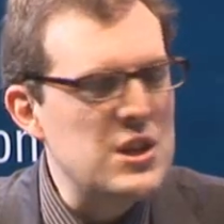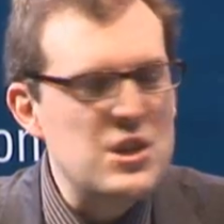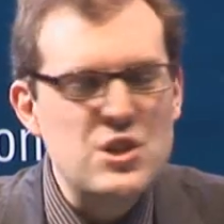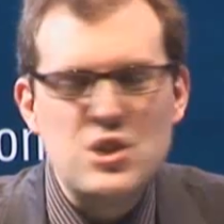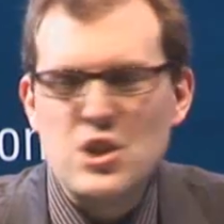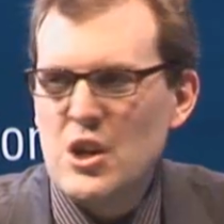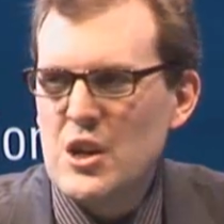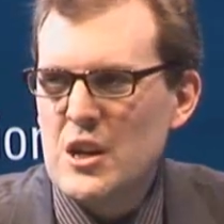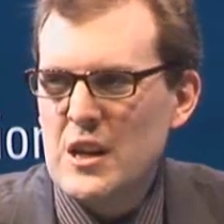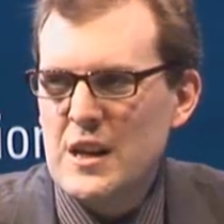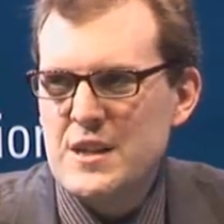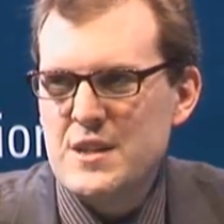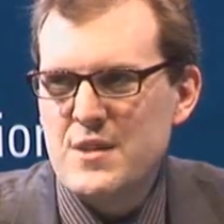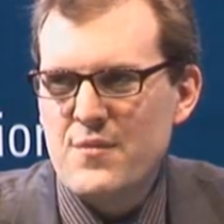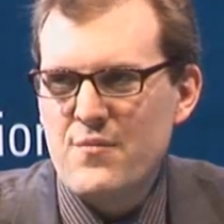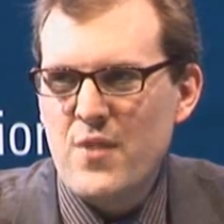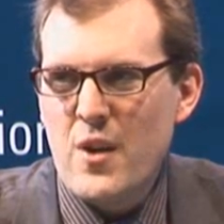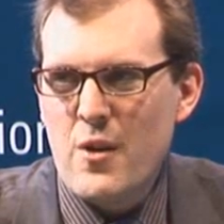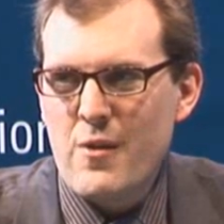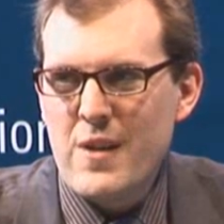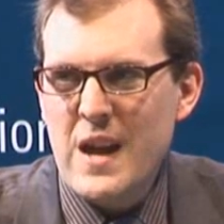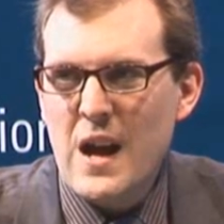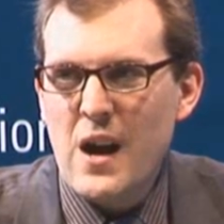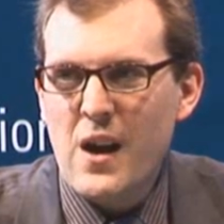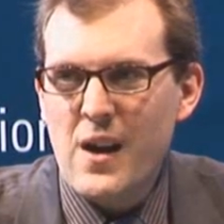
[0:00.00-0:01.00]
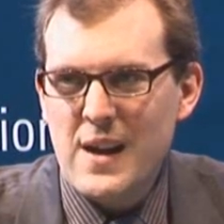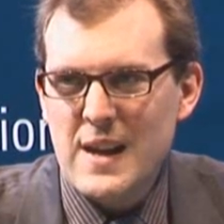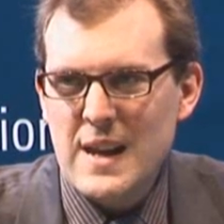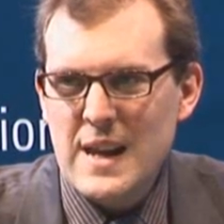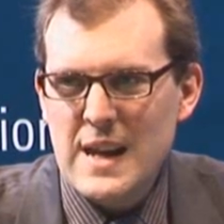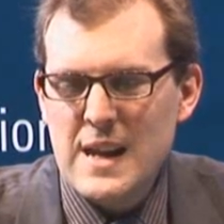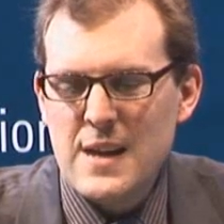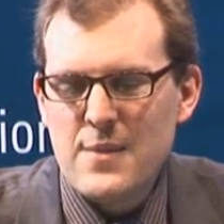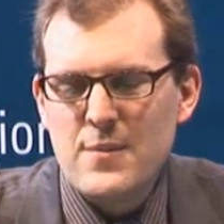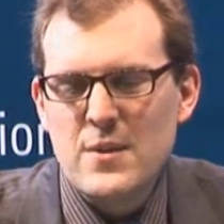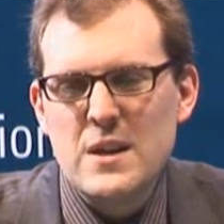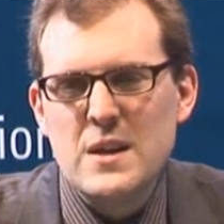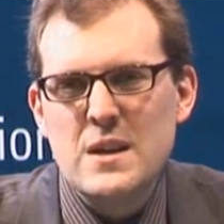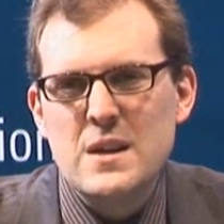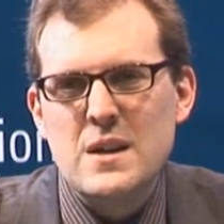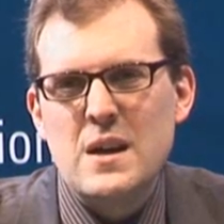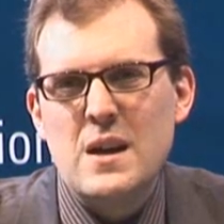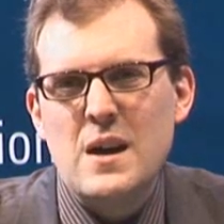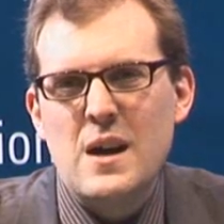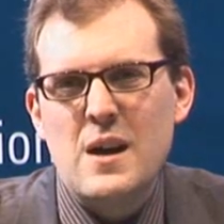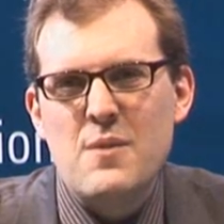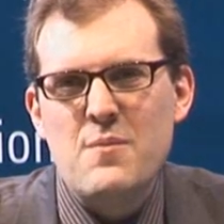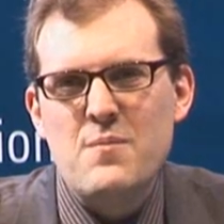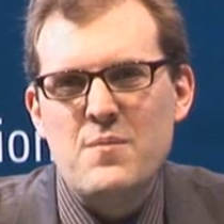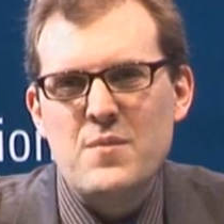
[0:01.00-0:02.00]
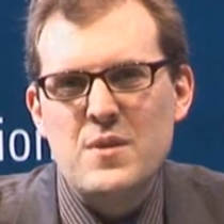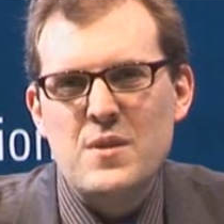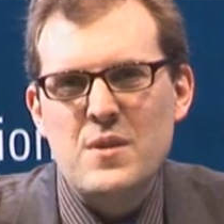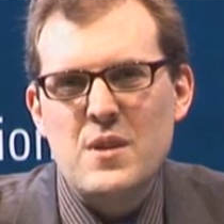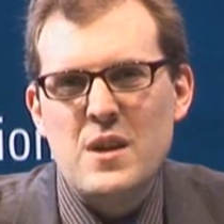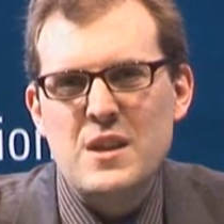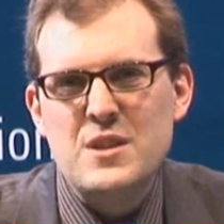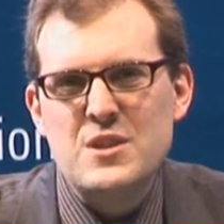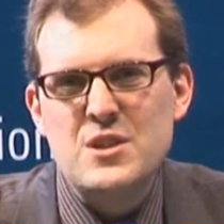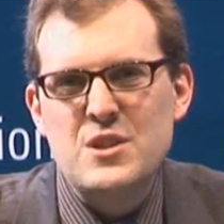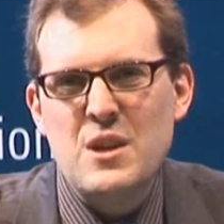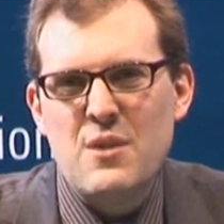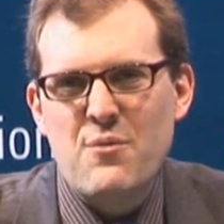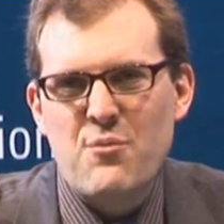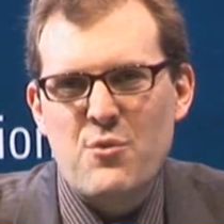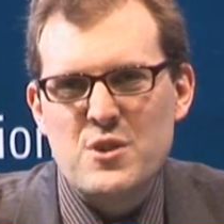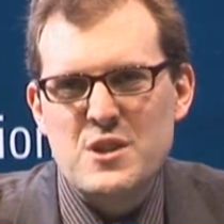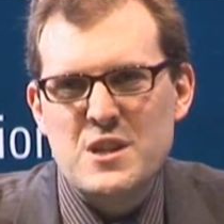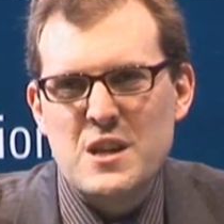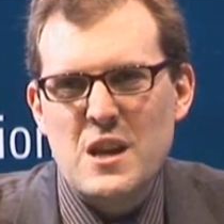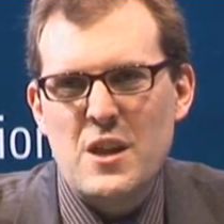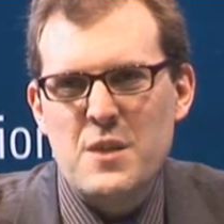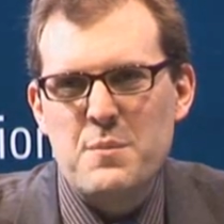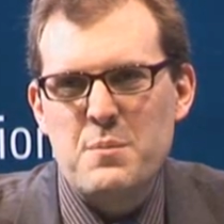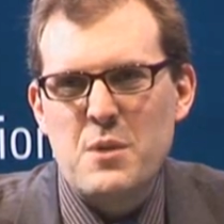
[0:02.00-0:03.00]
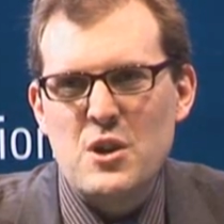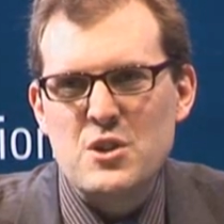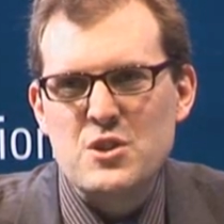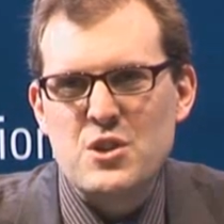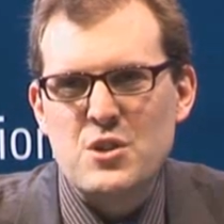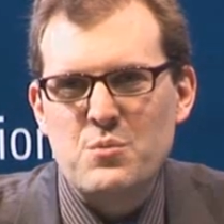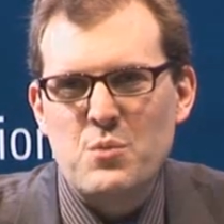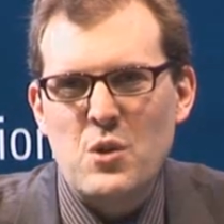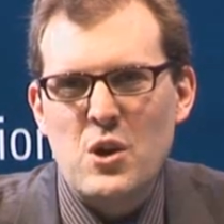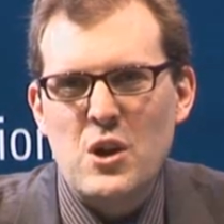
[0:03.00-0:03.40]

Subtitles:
in journalism very highly. It's different in other parts of